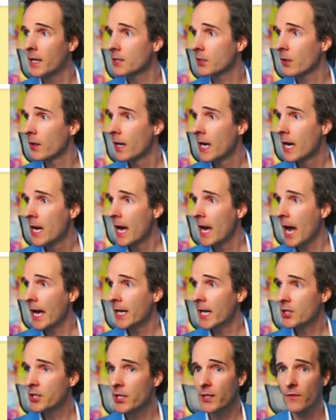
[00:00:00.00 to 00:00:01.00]
So
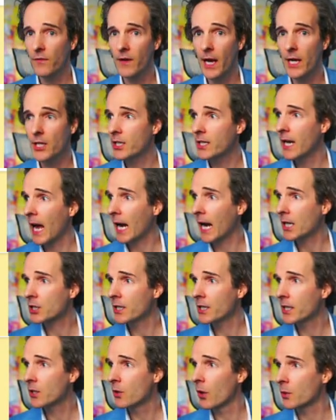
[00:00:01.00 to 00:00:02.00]
energy inflation
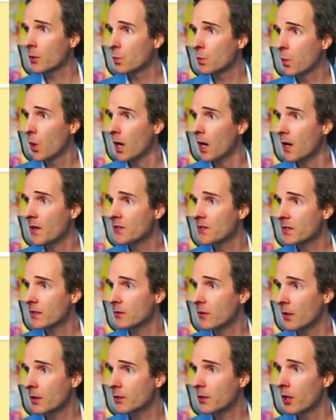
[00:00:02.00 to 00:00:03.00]
actually got worse in
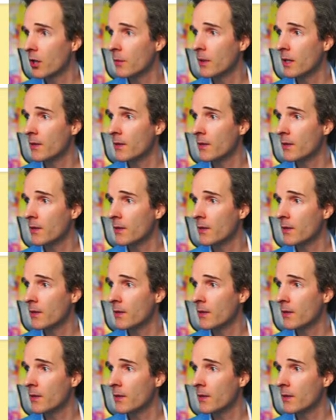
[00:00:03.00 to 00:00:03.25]
October,